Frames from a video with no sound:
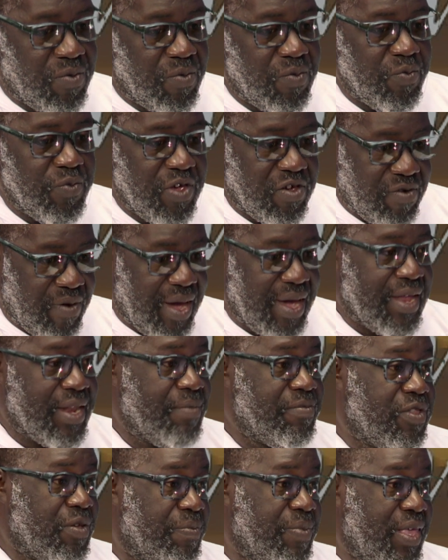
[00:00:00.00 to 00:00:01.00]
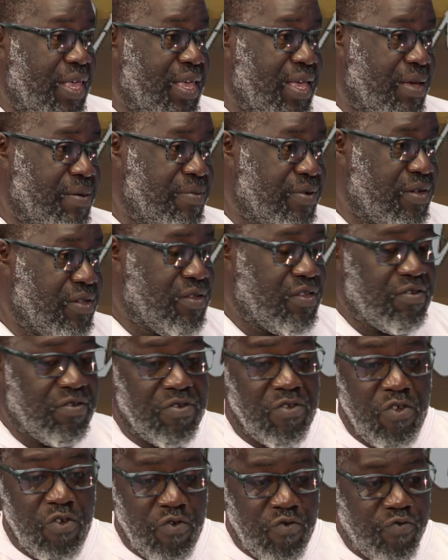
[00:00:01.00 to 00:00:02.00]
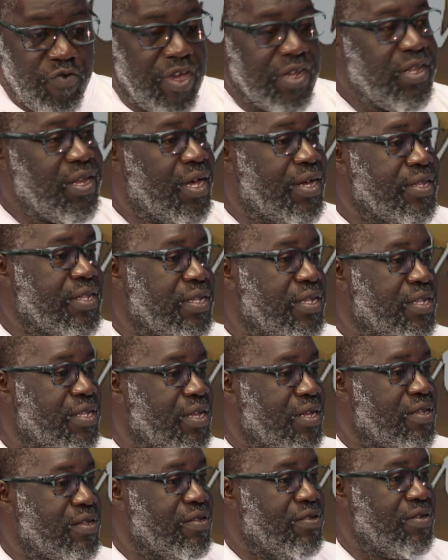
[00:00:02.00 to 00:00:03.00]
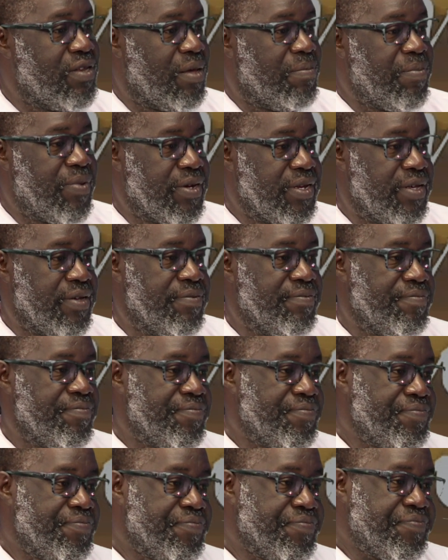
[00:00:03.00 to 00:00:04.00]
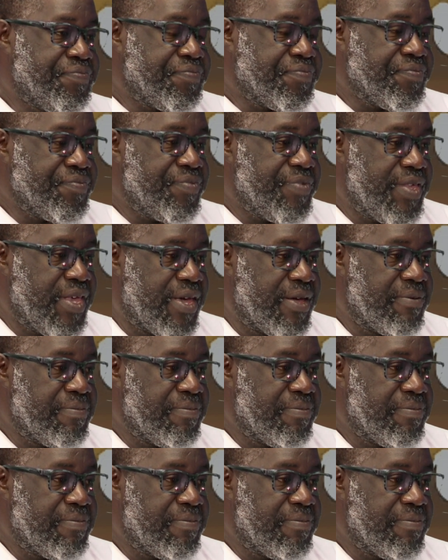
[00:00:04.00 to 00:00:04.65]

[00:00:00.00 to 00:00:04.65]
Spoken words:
require them to be able to render assistance to their body. Yeah.